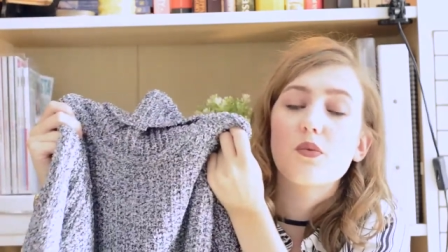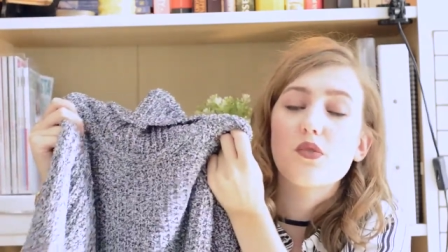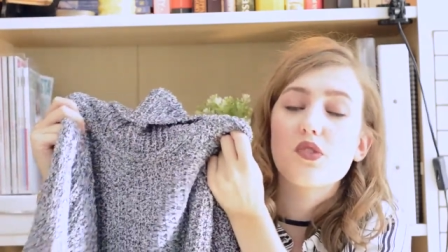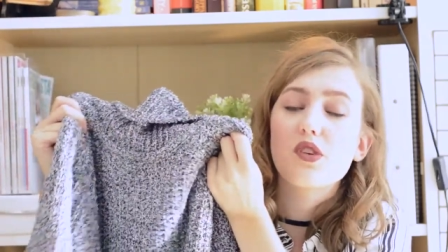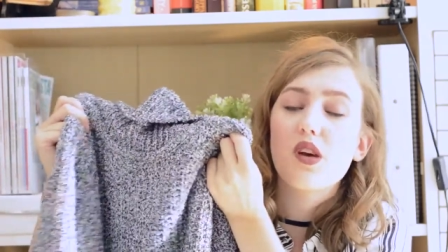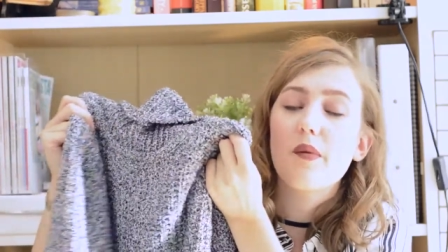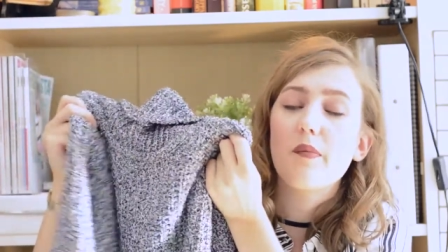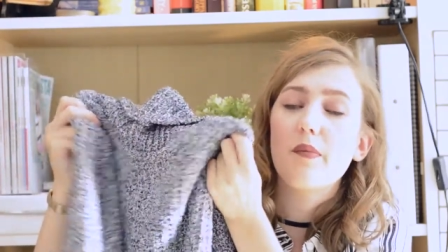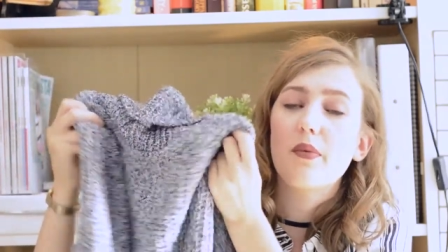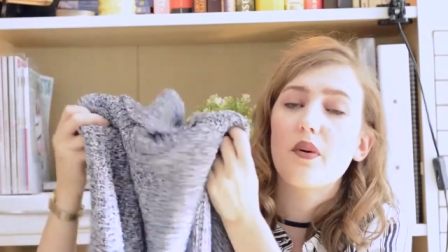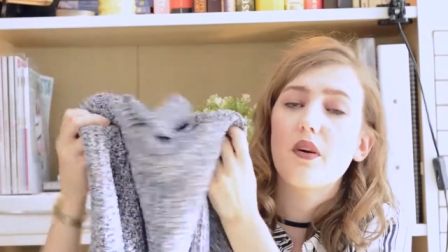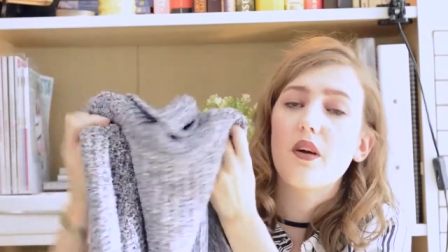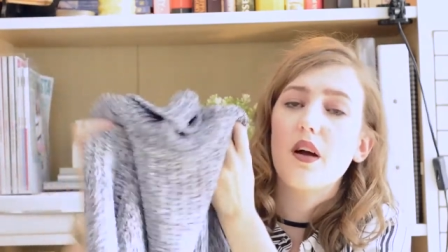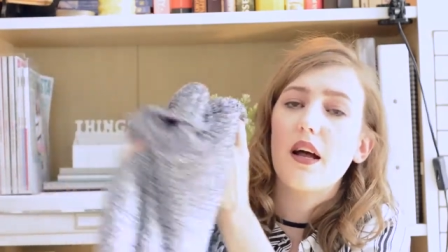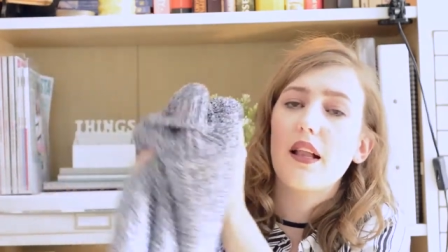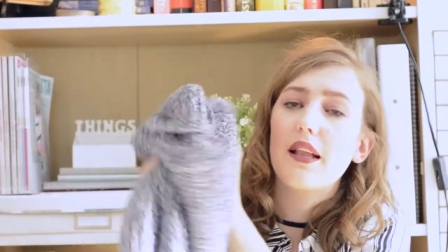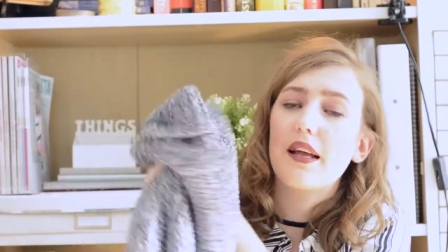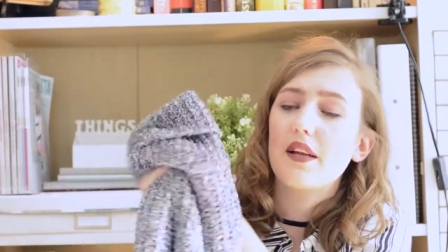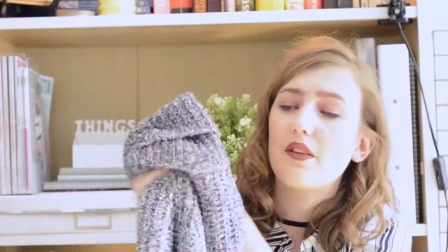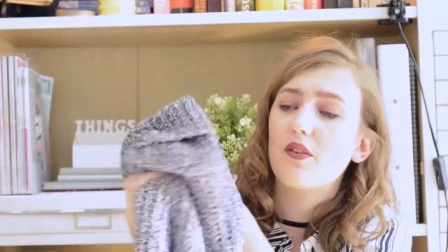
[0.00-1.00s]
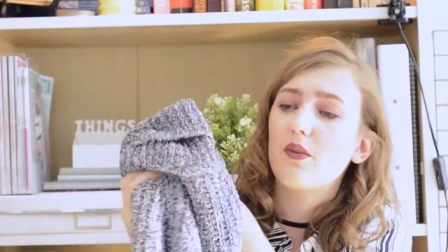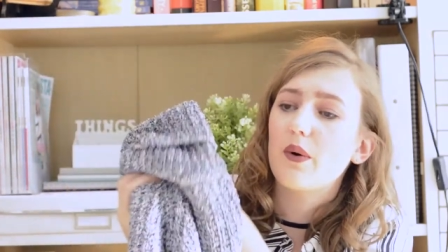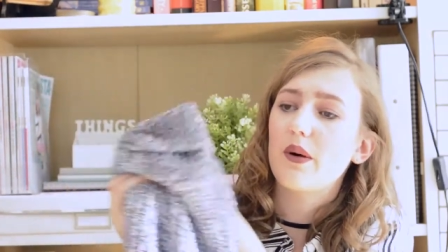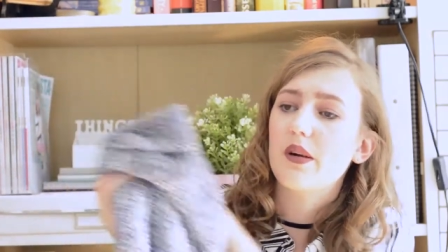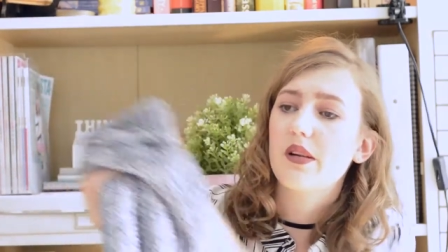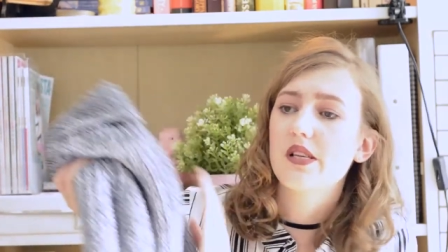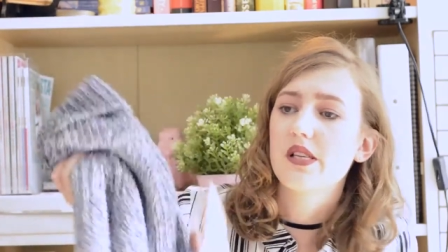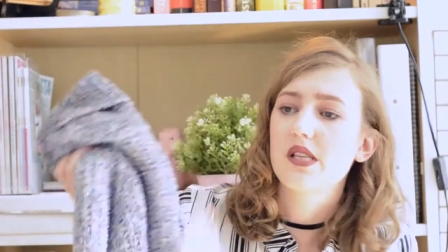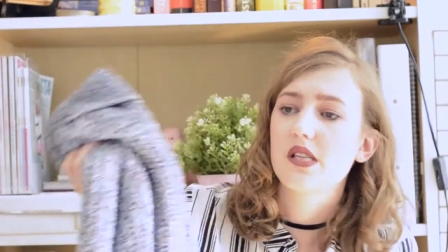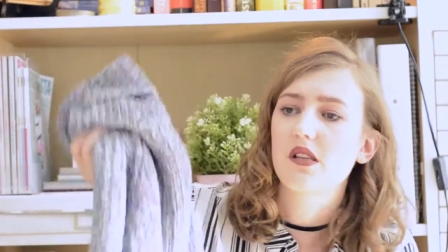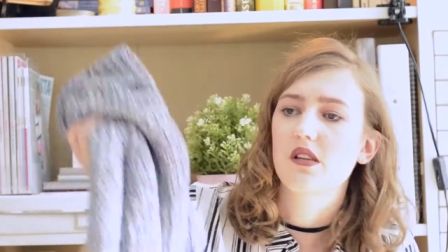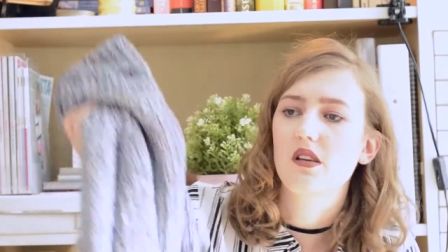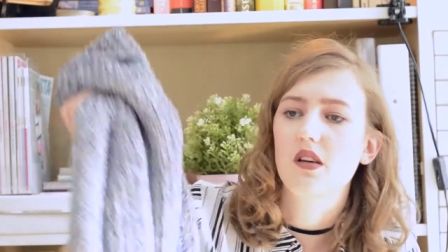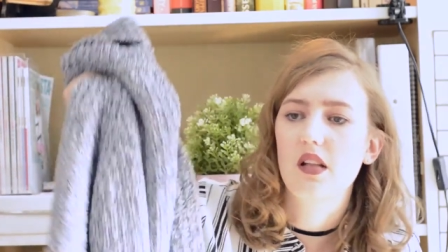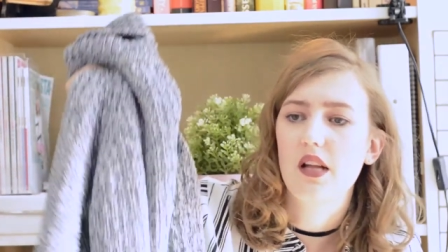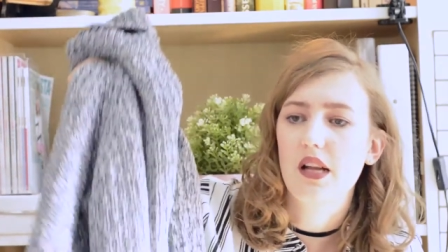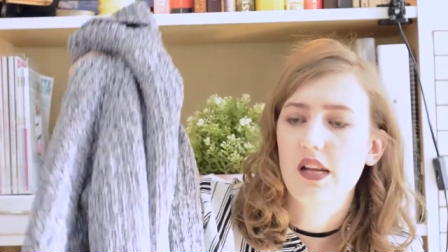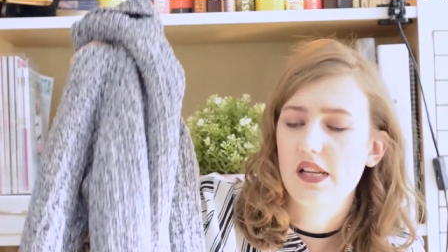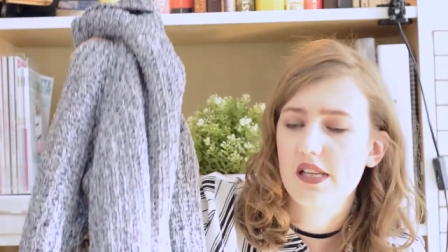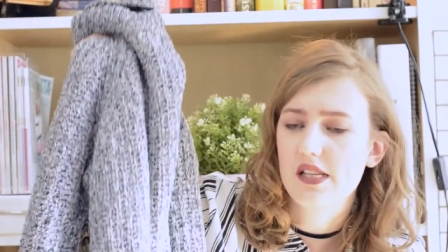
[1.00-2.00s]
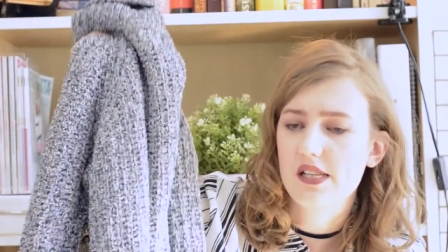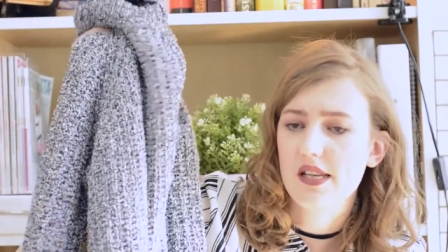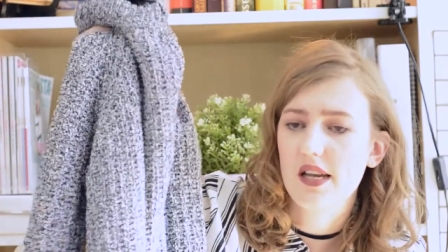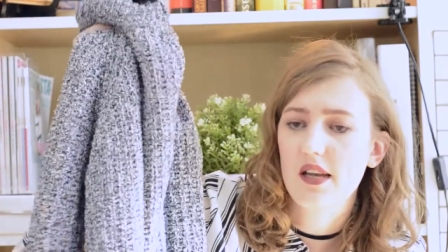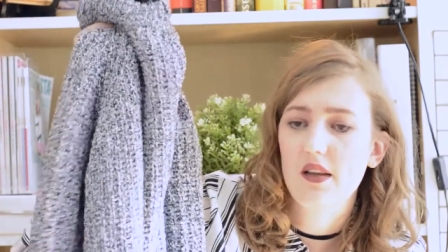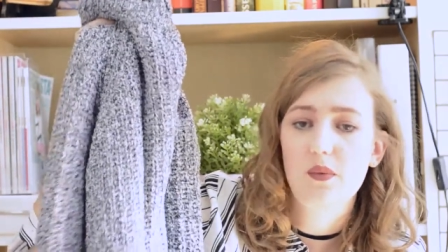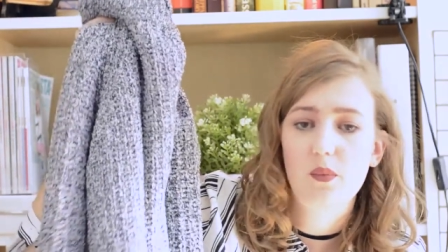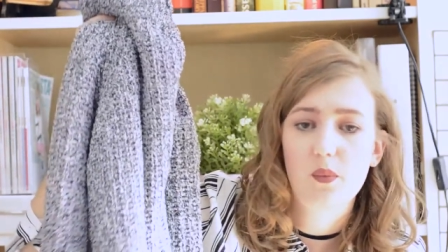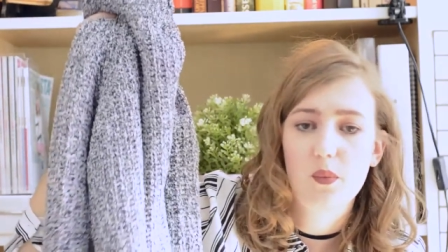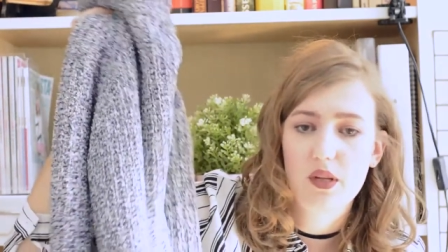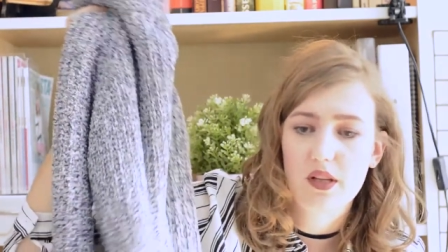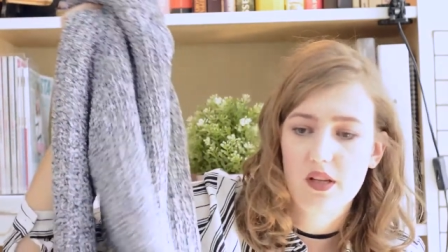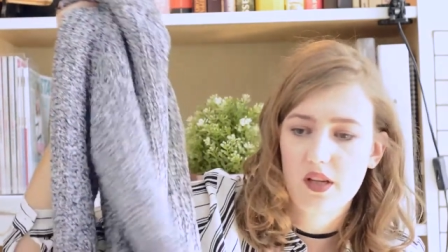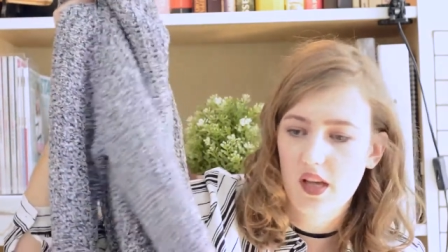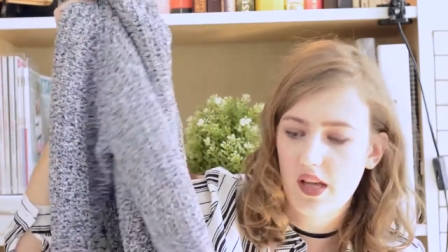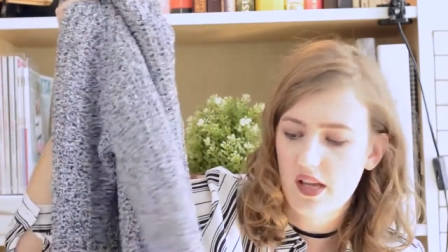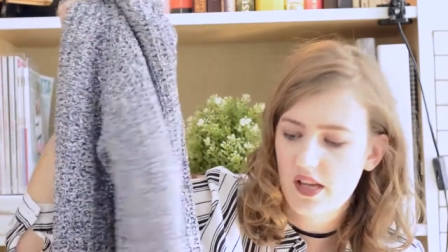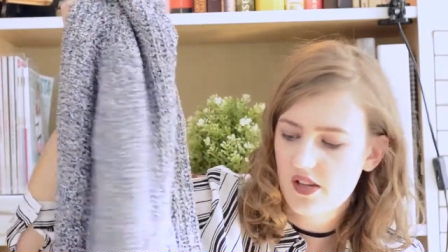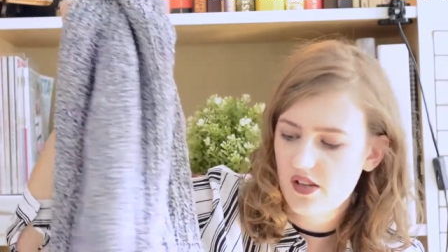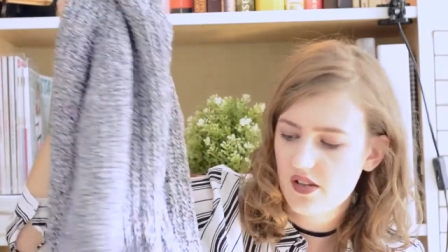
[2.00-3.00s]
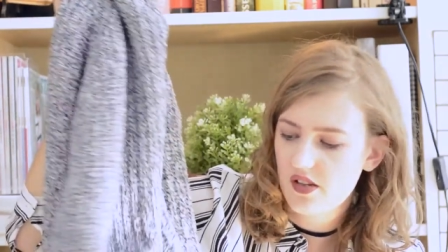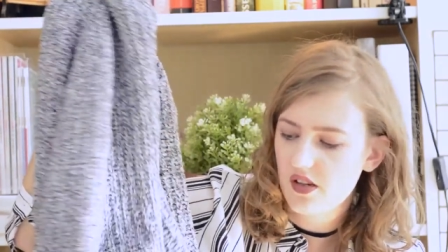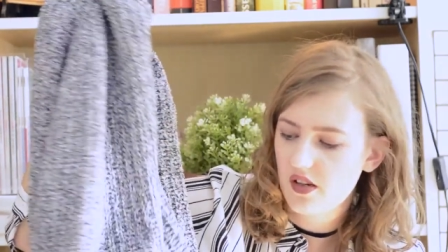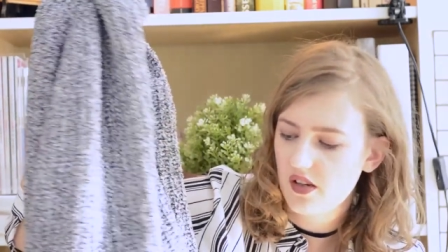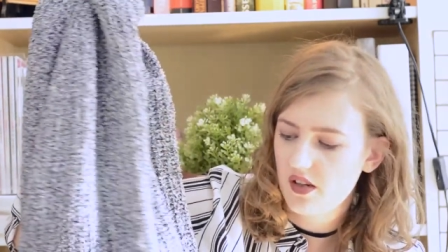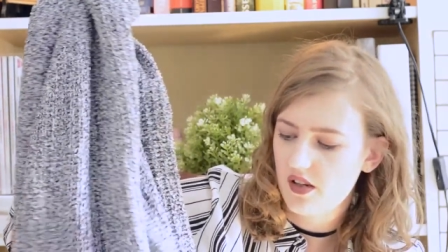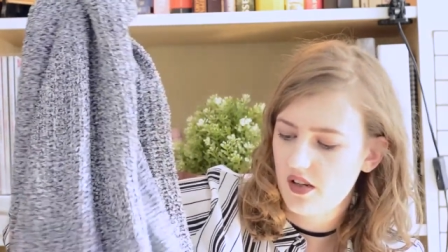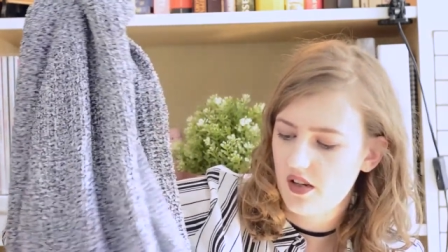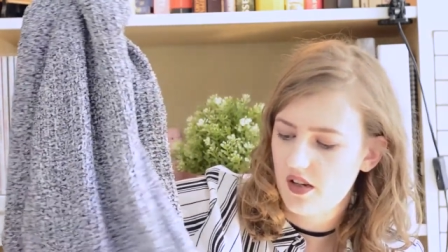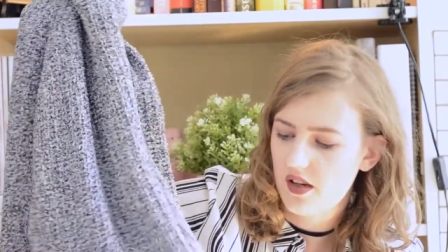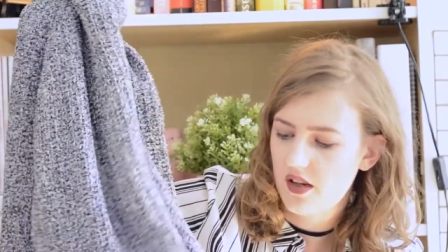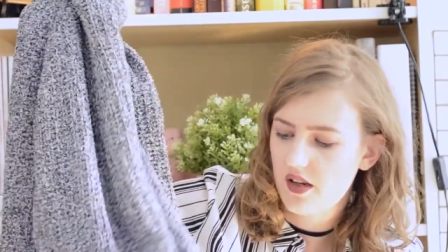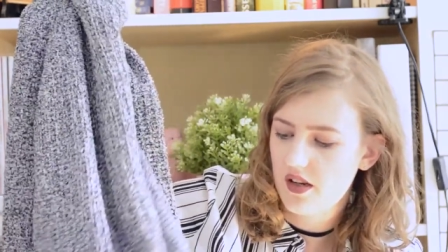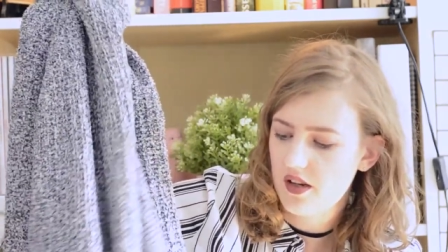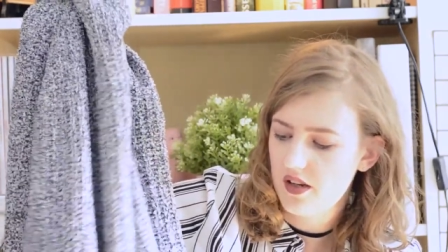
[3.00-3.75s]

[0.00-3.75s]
jumper. I like to wear this, like I said, with a uh,